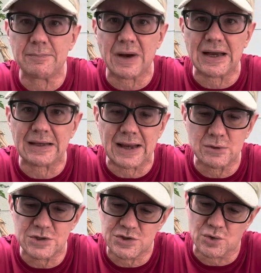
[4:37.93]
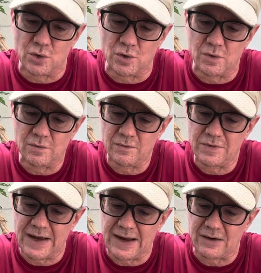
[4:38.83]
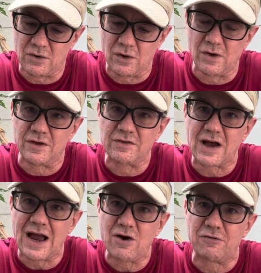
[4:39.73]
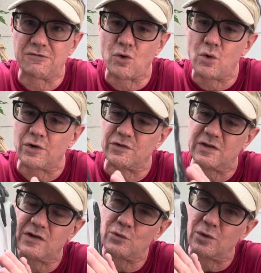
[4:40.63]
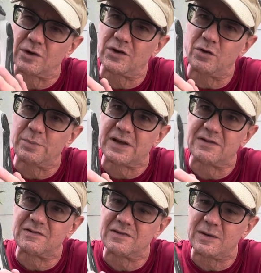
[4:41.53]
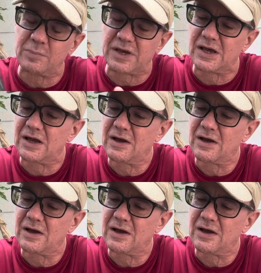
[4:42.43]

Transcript: my language school that on the tile floors, these were a little bit slippy.